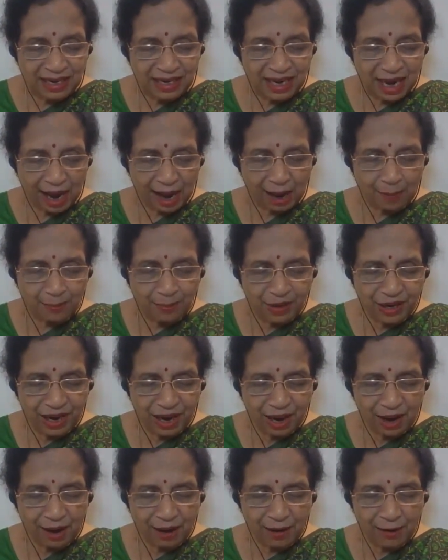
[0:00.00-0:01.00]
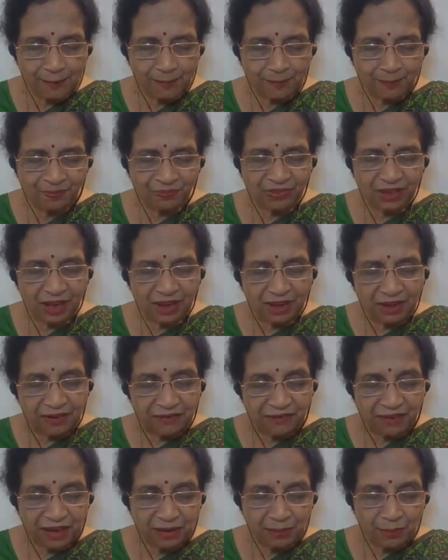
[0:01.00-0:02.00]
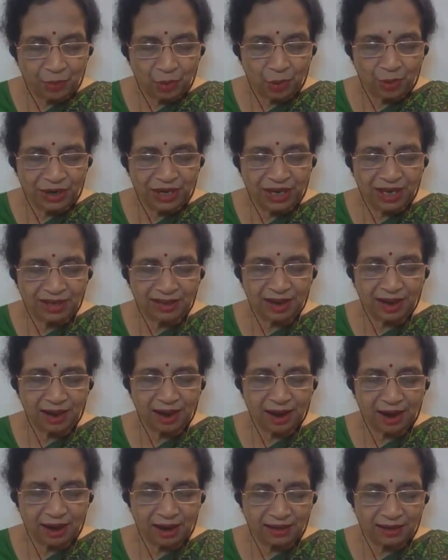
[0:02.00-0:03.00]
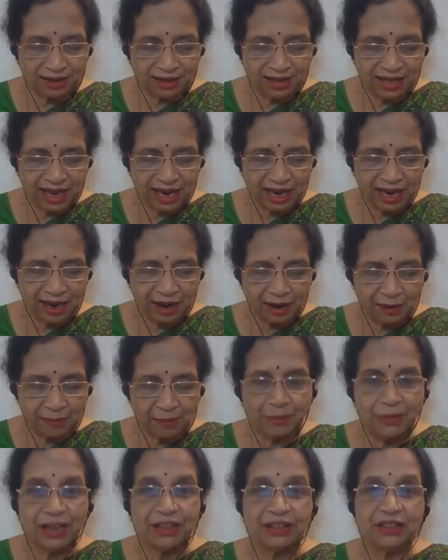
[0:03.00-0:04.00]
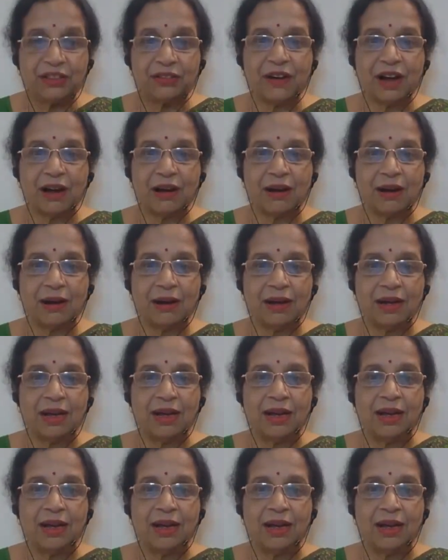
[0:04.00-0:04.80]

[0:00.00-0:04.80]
Yabhyam vimohitaha deham matva,